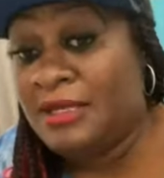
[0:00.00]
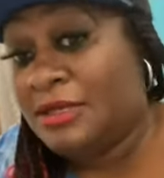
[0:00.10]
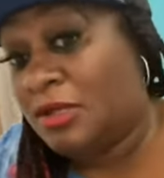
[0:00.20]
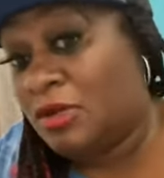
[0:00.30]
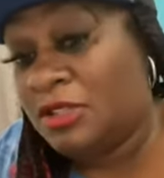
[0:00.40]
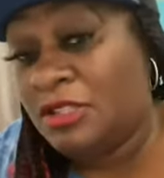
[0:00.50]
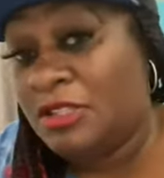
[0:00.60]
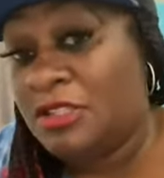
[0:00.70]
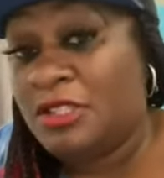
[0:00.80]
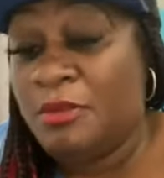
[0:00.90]
soul
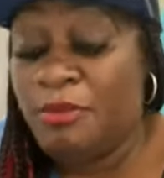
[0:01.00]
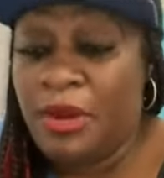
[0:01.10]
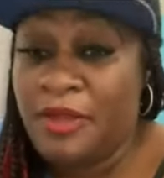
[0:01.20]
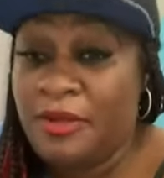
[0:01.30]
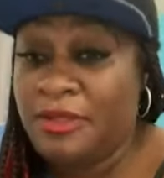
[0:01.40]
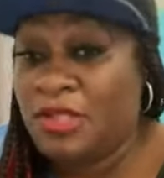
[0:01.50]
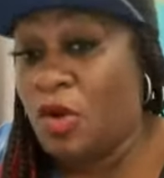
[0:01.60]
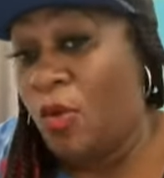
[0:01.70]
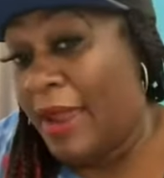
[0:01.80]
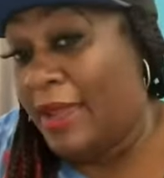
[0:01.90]
sisters and brothers
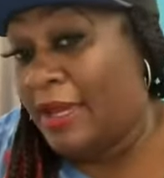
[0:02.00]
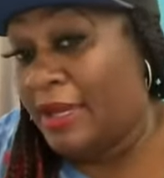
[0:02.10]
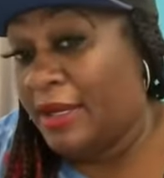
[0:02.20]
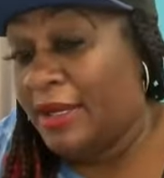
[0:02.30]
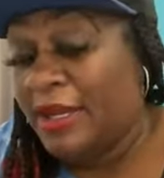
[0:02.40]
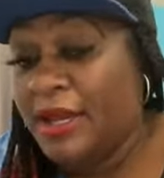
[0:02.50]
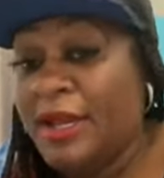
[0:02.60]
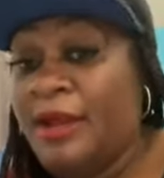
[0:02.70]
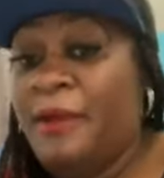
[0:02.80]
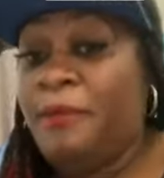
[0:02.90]
awaken.
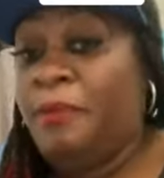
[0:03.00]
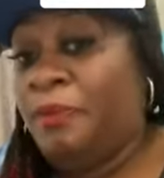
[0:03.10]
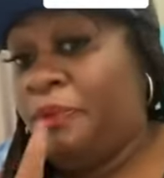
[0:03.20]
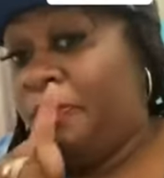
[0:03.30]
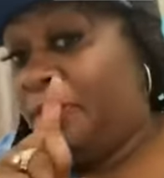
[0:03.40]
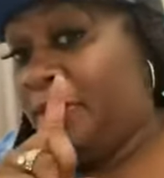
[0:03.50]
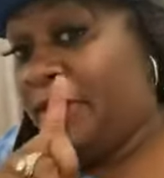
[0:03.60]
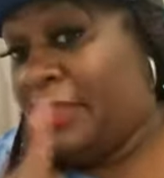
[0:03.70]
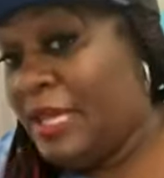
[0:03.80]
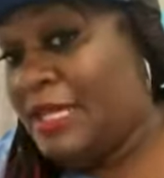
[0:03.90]

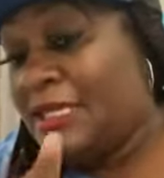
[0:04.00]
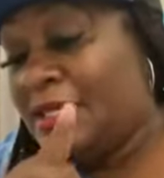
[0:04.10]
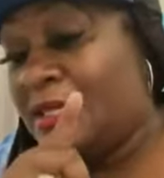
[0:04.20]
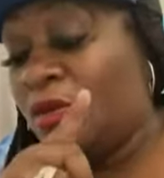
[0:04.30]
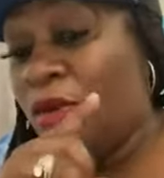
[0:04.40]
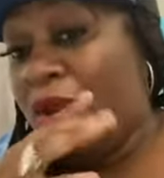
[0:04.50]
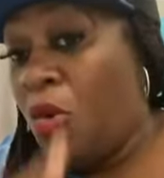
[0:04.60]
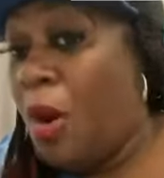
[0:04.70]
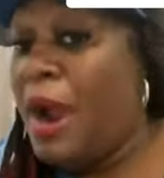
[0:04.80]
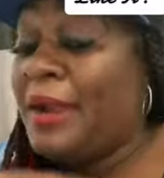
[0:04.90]
This
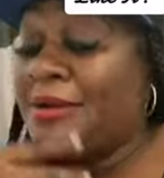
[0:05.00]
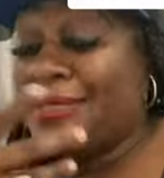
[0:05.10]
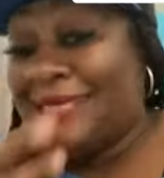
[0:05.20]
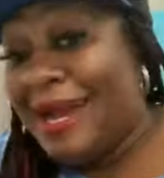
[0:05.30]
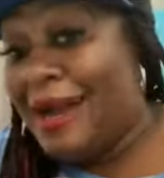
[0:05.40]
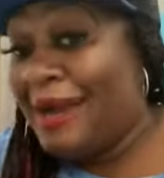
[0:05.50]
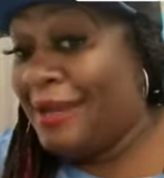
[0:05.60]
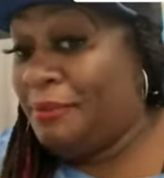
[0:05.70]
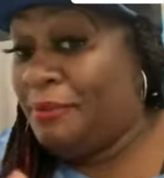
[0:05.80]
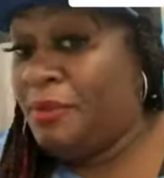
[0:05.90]
requires
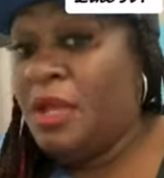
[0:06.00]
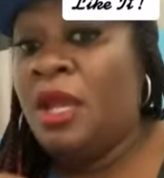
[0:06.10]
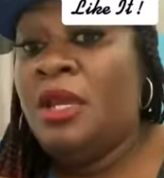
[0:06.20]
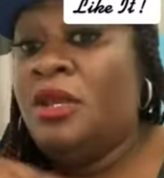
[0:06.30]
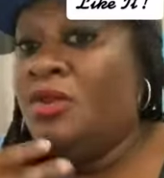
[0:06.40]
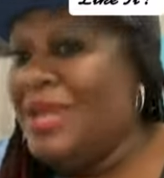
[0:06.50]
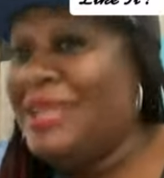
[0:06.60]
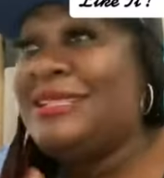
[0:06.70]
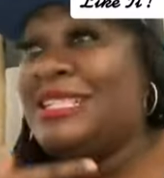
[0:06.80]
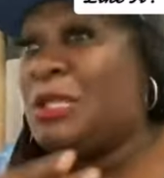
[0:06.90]
time. You
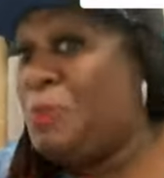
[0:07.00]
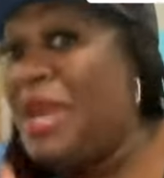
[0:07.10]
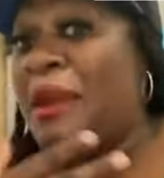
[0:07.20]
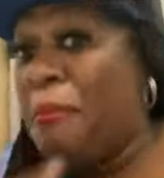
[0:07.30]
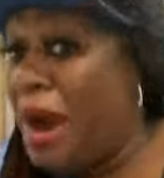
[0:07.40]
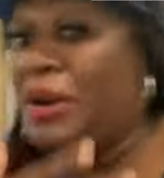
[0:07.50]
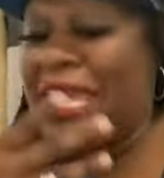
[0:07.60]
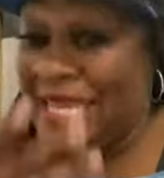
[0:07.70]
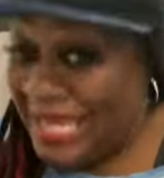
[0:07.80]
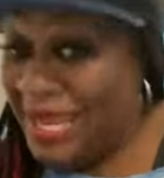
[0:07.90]
need to spend about a
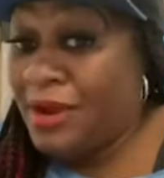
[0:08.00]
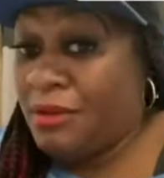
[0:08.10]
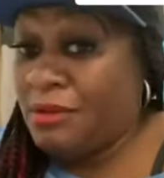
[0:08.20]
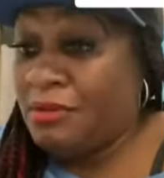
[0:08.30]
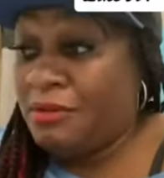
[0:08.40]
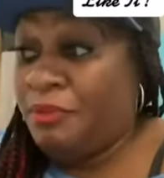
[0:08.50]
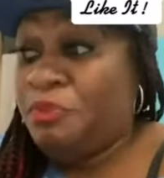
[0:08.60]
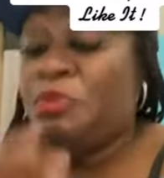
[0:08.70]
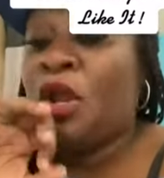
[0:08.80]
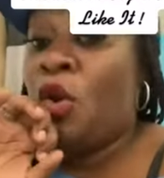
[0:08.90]
year
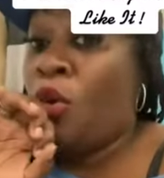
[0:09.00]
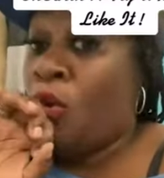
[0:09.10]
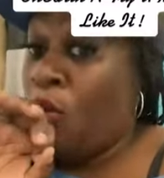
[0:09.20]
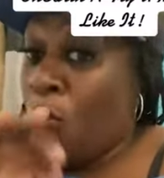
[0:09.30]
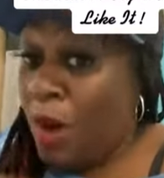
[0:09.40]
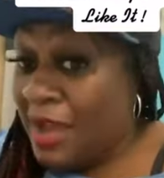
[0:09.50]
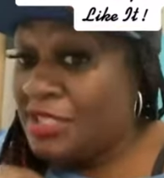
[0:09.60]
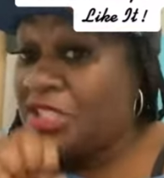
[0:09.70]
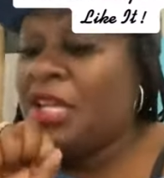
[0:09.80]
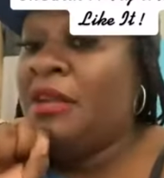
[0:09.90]

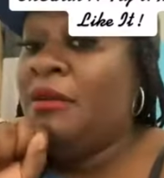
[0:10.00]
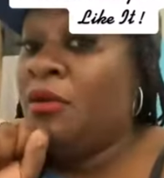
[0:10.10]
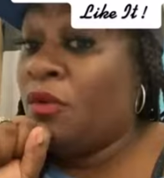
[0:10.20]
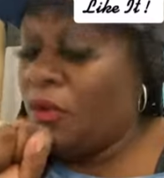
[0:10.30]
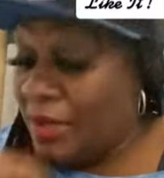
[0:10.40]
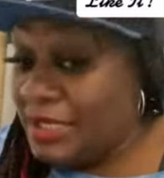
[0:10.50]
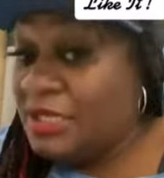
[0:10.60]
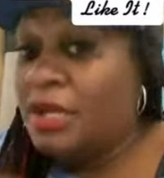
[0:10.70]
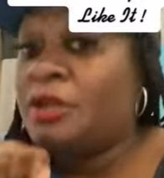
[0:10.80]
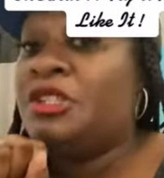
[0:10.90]
watching,
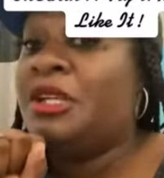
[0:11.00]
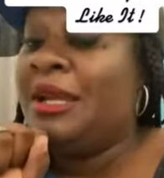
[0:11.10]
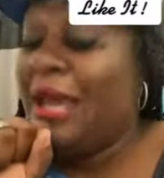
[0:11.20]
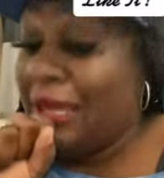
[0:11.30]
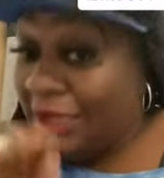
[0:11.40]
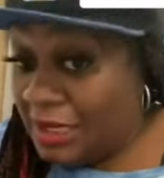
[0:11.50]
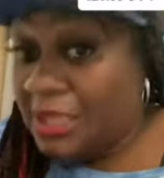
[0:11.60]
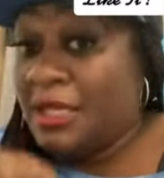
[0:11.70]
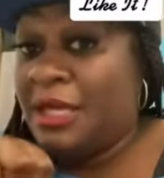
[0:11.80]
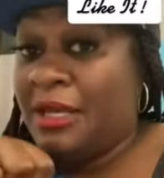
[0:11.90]
researching, and
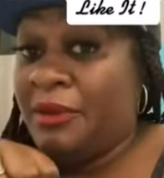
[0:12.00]
looking.